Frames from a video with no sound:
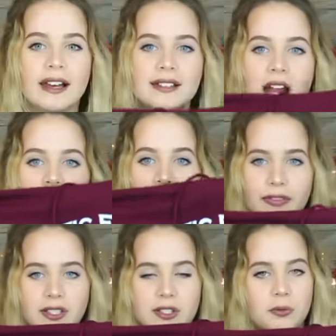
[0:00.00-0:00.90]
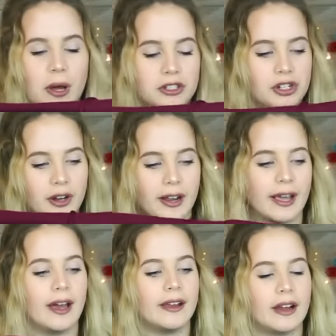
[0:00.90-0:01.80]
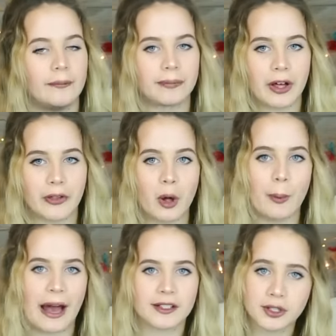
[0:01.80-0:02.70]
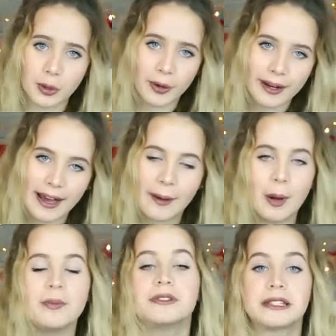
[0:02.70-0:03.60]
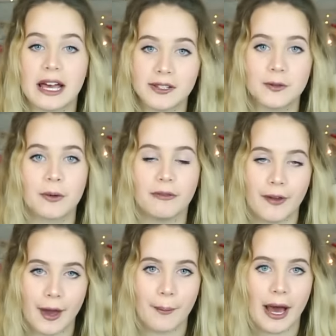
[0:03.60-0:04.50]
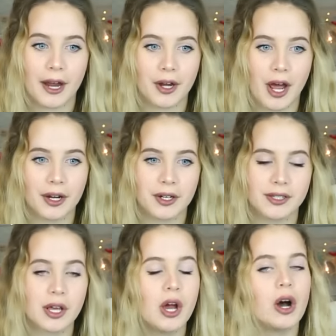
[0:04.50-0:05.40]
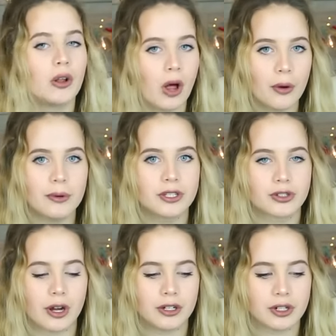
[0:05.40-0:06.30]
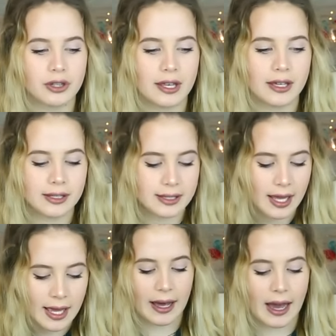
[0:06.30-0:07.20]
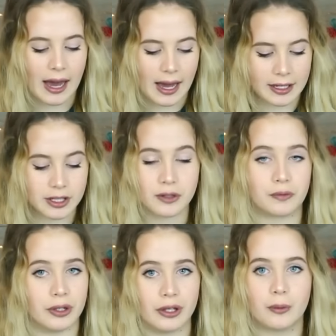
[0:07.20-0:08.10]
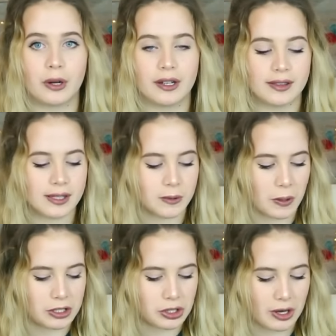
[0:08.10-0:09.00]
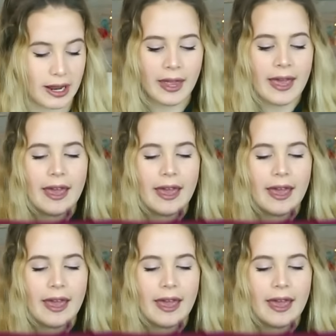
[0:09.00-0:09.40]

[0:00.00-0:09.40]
Next, I got this sweatshirt, and a little backstory, I'm obsessed with Vampire Diaries along with Stranger Things. I just really wanted this sweatshirt,